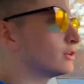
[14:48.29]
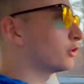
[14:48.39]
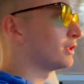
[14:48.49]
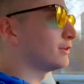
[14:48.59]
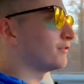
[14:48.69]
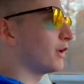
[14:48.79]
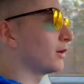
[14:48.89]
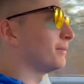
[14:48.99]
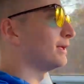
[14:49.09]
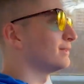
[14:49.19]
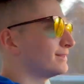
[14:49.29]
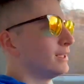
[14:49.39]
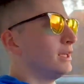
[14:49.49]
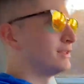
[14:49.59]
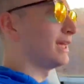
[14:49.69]
on the environment,
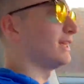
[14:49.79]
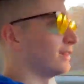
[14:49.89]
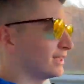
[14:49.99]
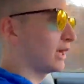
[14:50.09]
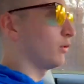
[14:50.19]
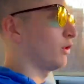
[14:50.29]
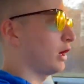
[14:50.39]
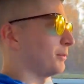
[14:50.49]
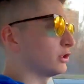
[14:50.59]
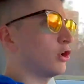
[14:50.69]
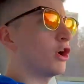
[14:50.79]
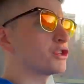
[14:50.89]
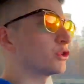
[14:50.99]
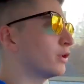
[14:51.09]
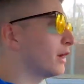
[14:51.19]
taking into account how many cars
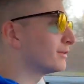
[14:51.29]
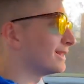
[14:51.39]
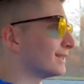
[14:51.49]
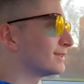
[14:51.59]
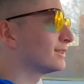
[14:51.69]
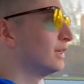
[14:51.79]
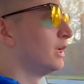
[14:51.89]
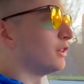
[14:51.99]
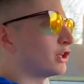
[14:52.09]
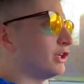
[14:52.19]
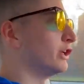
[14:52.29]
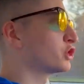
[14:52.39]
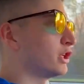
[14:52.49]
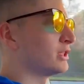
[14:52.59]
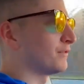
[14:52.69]
are around us, the
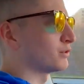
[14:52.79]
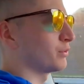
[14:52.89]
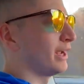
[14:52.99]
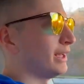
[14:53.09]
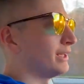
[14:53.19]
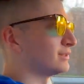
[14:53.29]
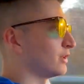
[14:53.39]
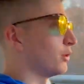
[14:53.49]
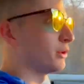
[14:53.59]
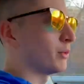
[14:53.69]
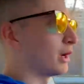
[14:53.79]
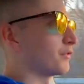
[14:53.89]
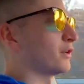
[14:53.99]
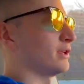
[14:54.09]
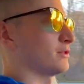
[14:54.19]
conditions, if it's raining, snowing,
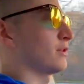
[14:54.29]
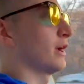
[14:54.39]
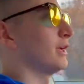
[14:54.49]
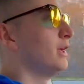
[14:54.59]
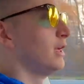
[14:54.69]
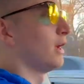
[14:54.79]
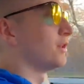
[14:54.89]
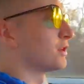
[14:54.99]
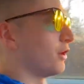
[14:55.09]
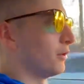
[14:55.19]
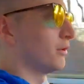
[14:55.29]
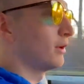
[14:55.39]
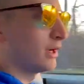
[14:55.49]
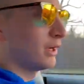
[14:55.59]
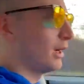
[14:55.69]
whatever it is, right? And so
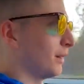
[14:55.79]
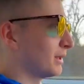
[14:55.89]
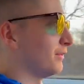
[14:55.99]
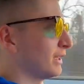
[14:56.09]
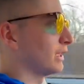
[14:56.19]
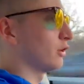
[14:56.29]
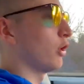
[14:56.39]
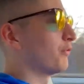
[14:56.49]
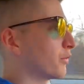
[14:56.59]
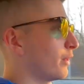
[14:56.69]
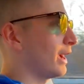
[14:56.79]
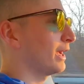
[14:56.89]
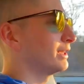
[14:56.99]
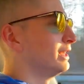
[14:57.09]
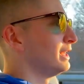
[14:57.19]
I'm giving it an
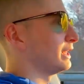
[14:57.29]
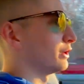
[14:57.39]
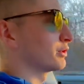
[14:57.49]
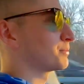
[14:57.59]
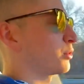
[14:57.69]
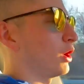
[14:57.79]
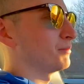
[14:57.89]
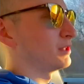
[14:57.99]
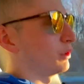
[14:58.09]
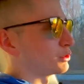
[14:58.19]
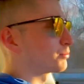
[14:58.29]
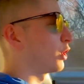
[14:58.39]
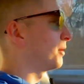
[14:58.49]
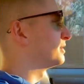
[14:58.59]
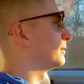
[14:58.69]
override. Here it was
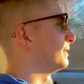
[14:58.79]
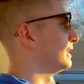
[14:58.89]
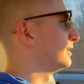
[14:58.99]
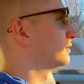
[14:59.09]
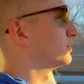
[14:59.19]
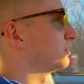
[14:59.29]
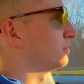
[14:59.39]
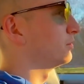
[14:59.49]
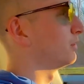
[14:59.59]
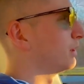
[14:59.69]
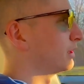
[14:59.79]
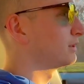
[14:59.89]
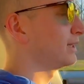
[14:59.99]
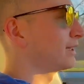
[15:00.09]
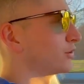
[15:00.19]
prompting me to
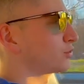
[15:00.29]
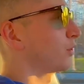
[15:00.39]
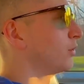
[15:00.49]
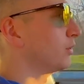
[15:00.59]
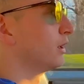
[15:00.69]
take control,